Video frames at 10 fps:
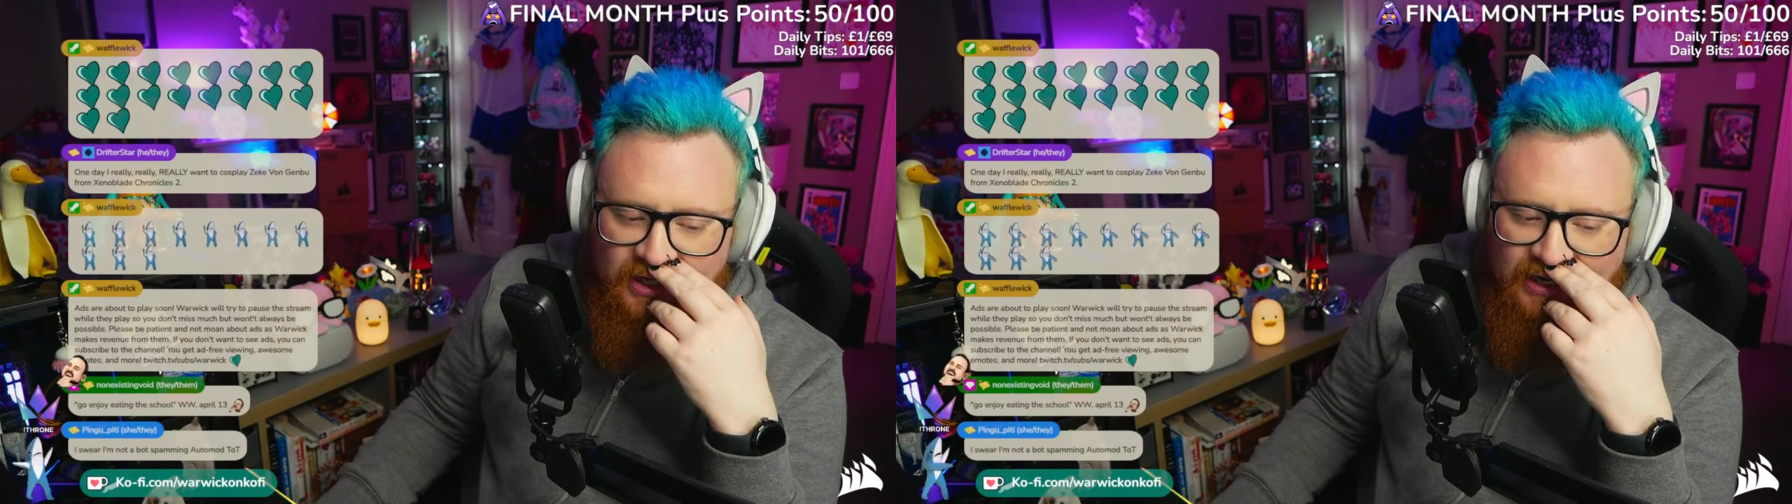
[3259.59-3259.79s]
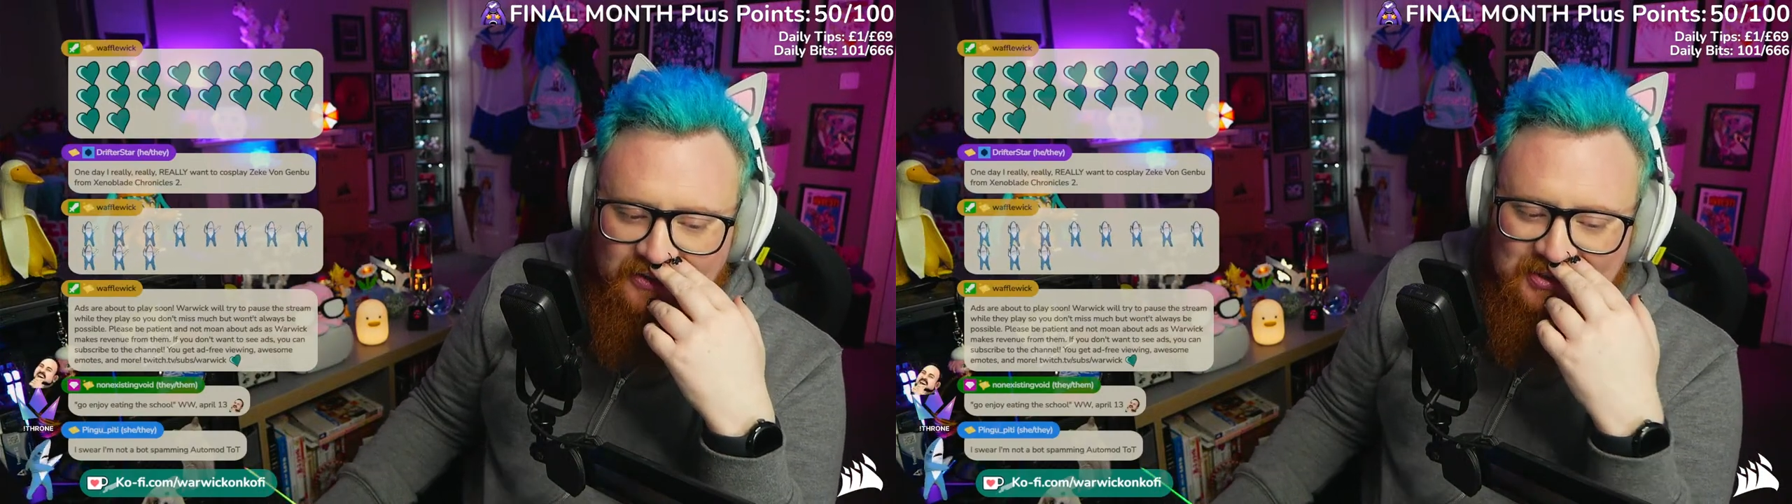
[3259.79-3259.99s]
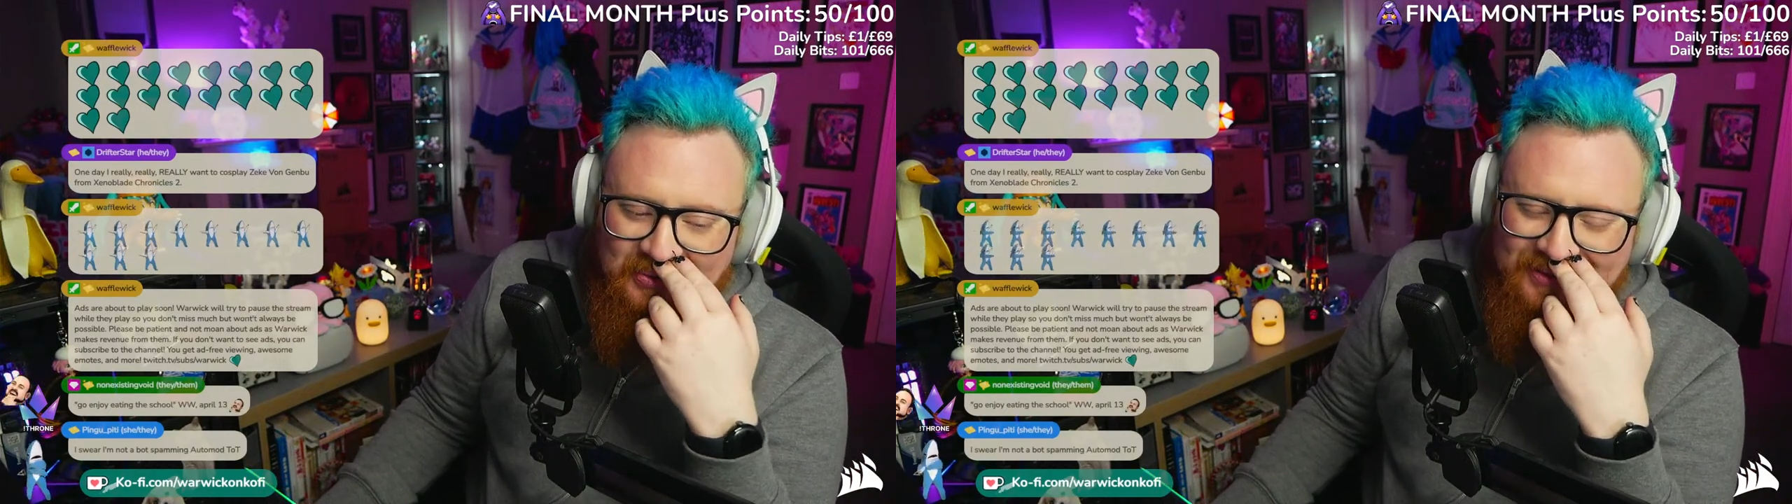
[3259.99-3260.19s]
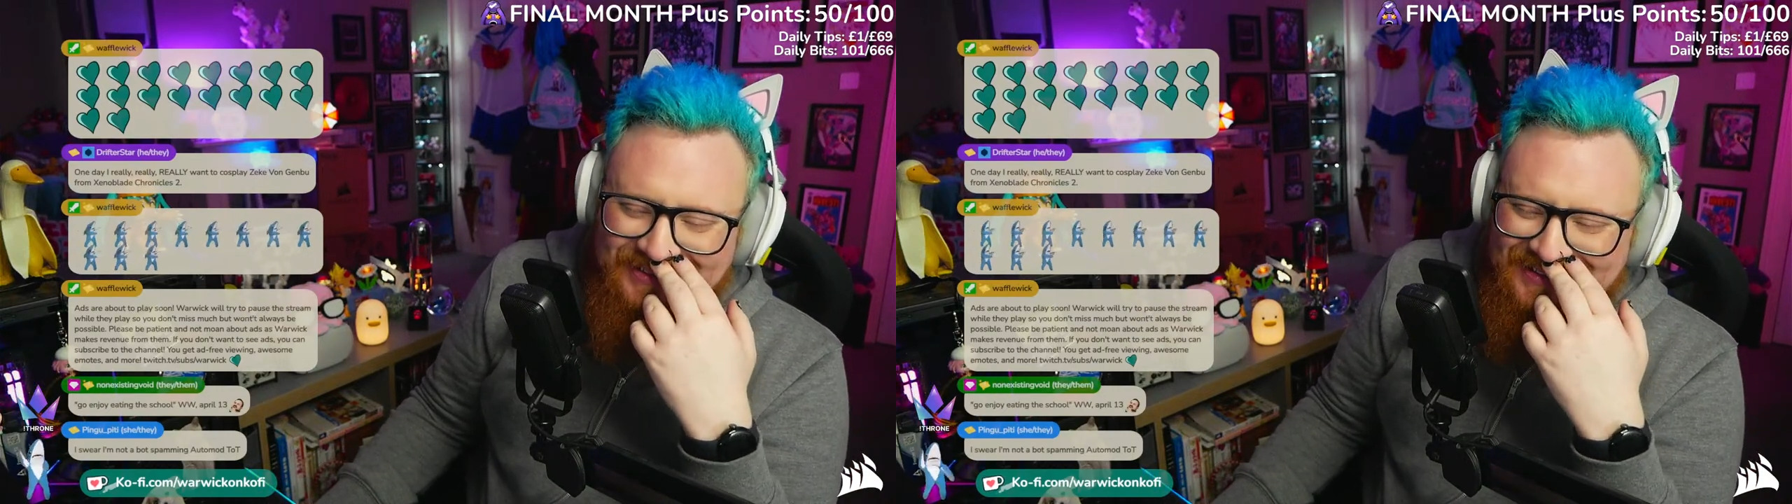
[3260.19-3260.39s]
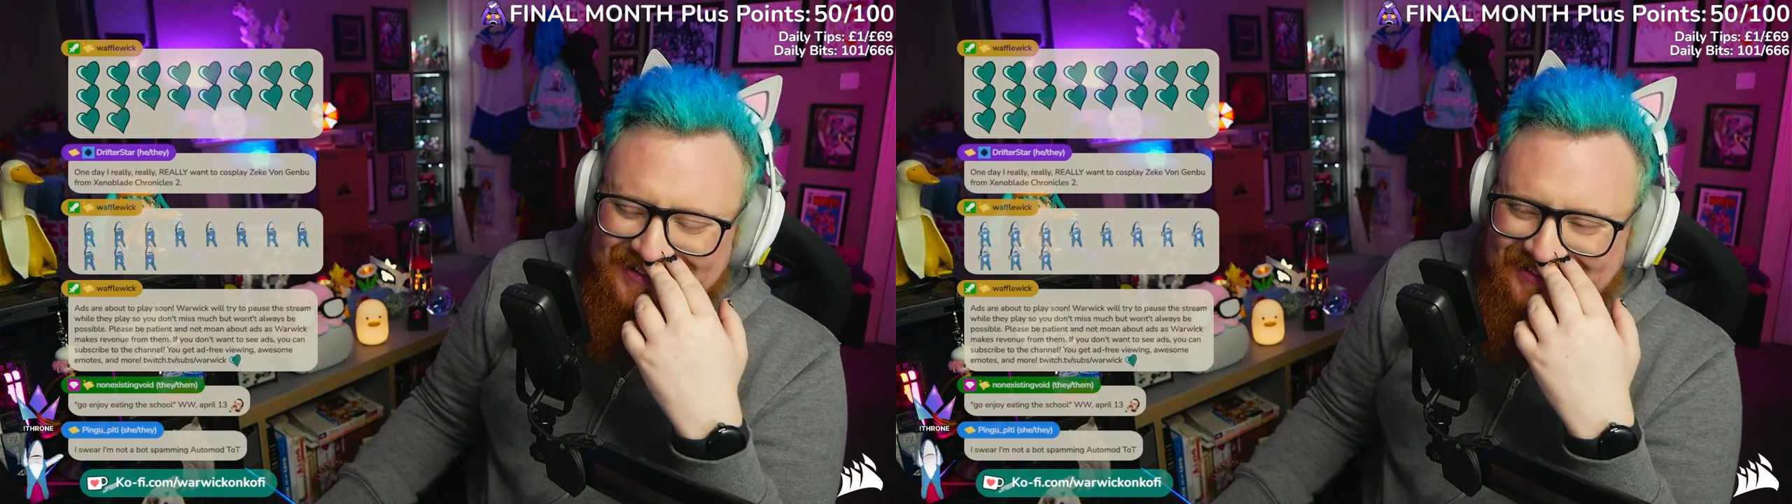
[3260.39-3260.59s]
I have
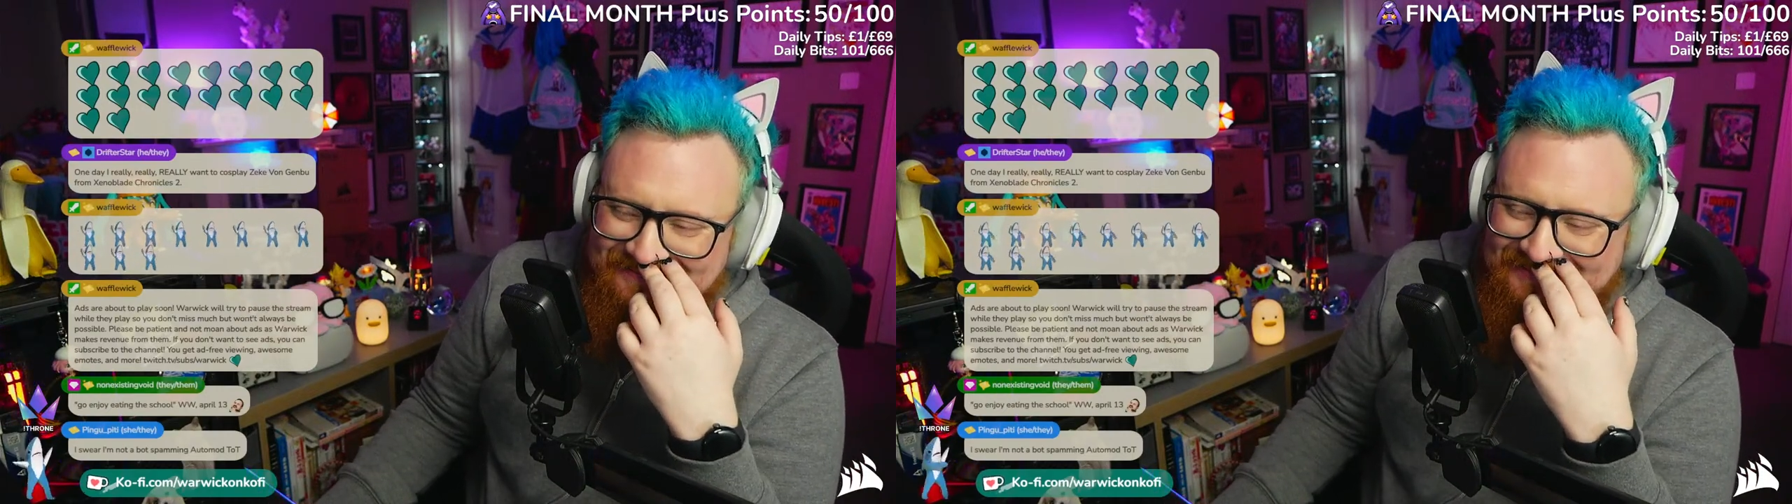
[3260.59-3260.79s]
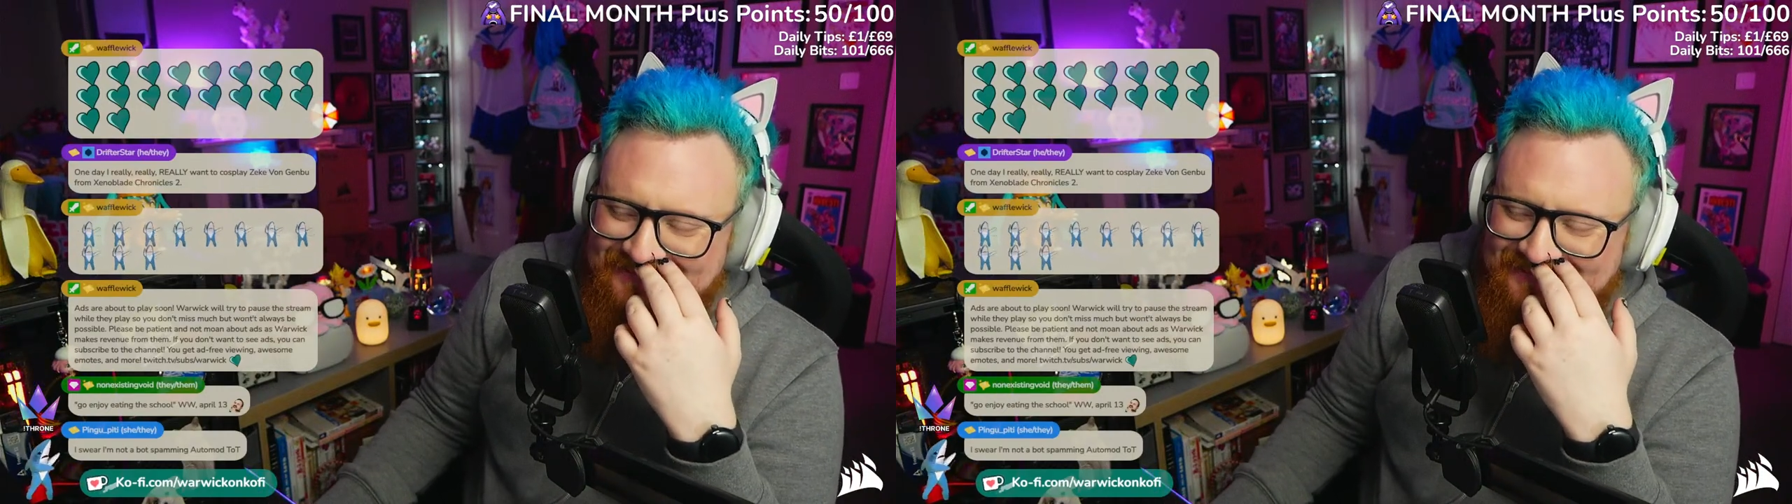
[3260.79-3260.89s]
swans.